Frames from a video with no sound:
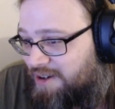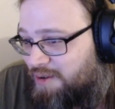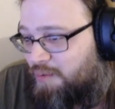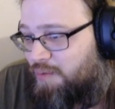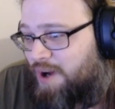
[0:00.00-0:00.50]

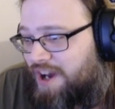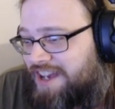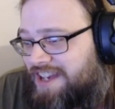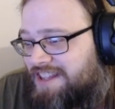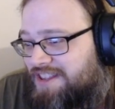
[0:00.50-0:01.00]

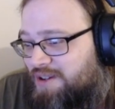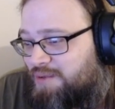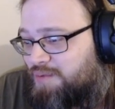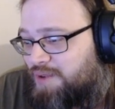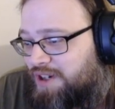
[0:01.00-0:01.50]
What in the
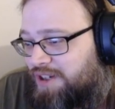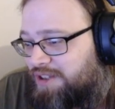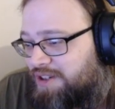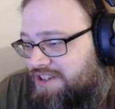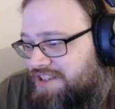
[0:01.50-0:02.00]

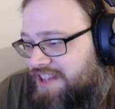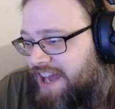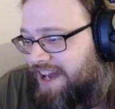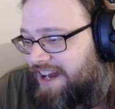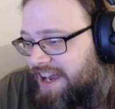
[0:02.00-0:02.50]
world? Or is that